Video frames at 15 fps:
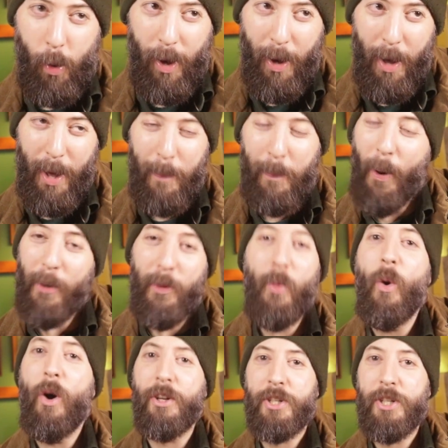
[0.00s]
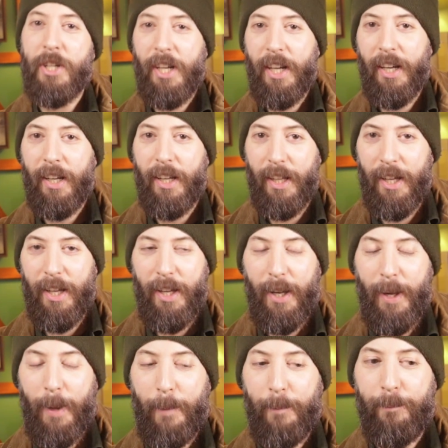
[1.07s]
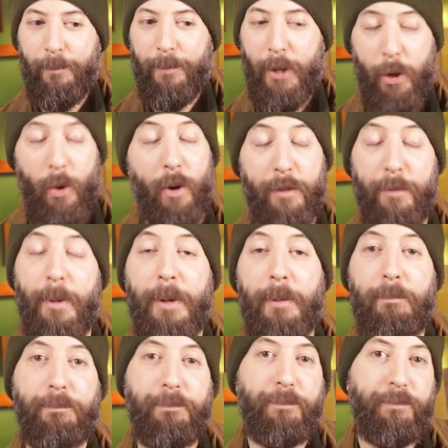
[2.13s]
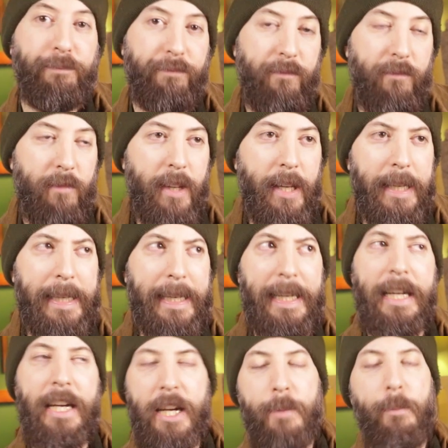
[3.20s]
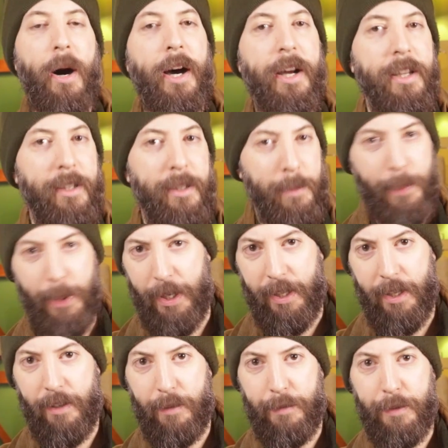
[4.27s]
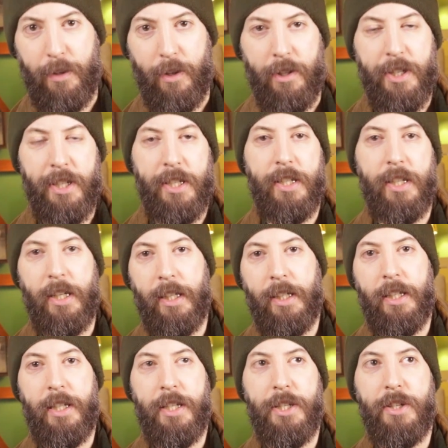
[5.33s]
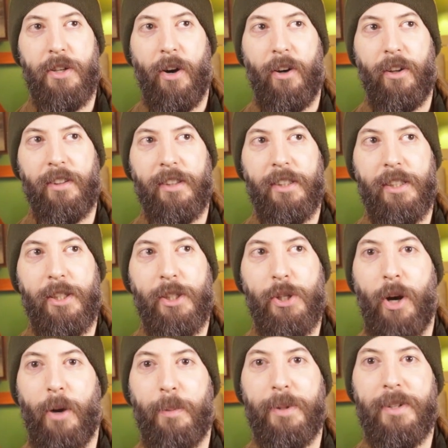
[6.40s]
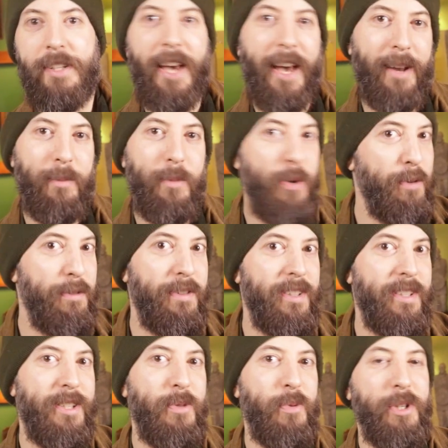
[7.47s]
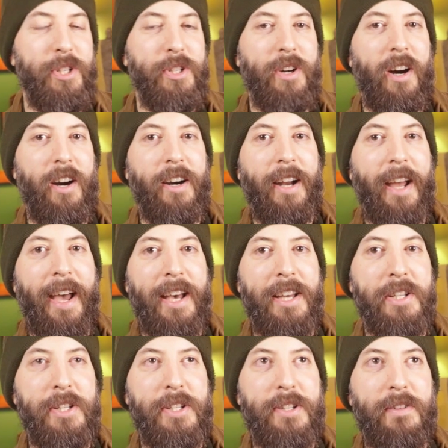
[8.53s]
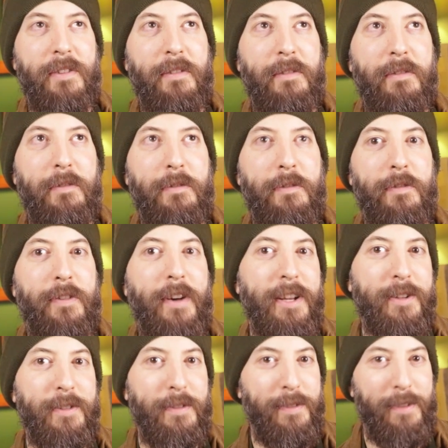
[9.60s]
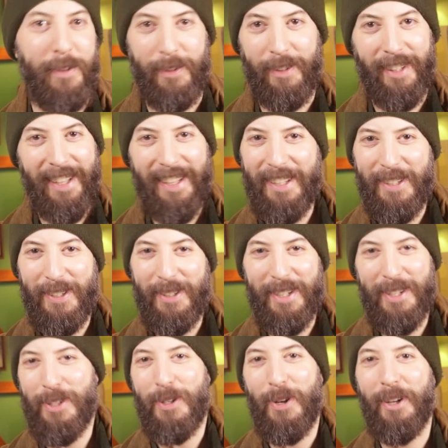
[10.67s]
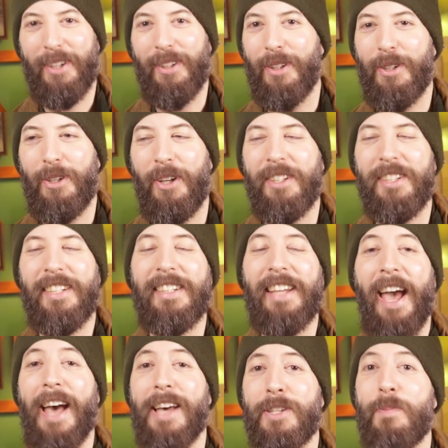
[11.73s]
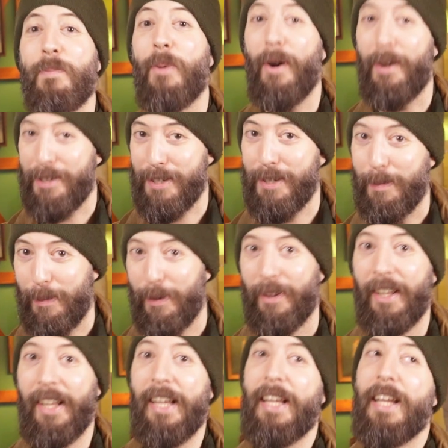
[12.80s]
Upon watching The Northman, in my opinion, of course, it is on the top 10 movies which are as faithful to the historical content as possible.